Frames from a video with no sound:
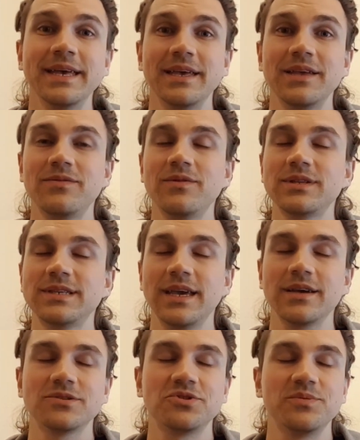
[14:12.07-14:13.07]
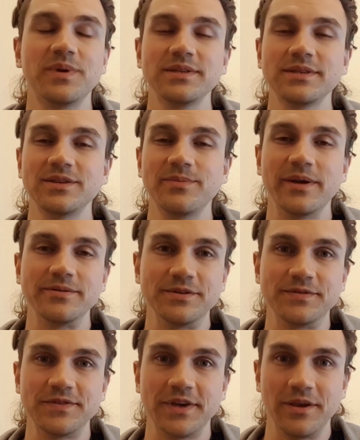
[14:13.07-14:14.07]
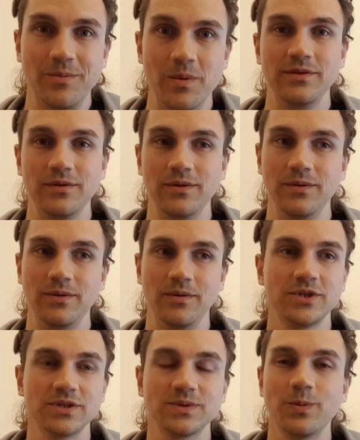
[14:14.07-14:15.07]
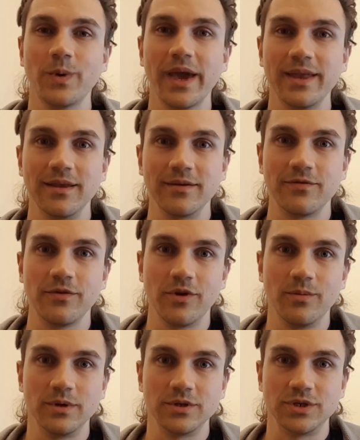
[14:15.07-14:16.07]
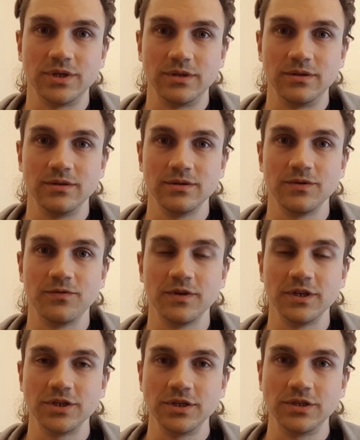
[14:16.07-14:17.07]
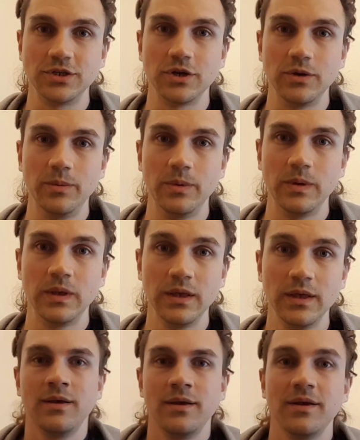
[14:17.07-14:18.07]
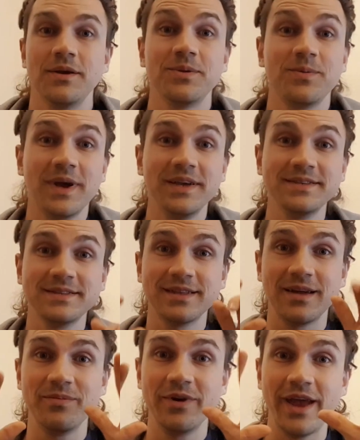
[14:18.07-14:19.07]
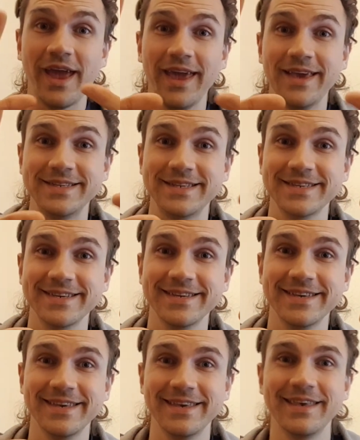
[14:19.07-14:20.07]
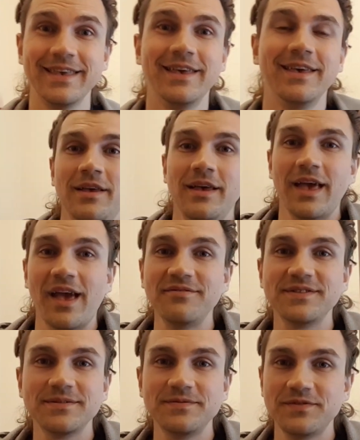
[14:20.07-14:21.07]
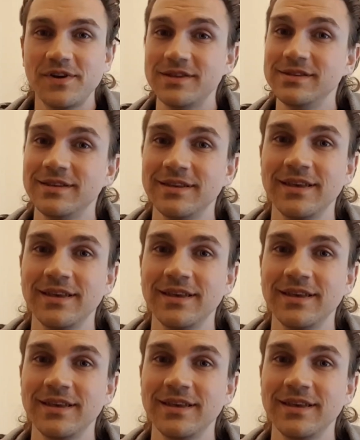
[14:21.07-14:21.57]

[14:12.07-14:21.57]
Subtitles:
It will take a tremendous amount of time to just waiting for your machine to finish its job. Advice number 8. Have some fun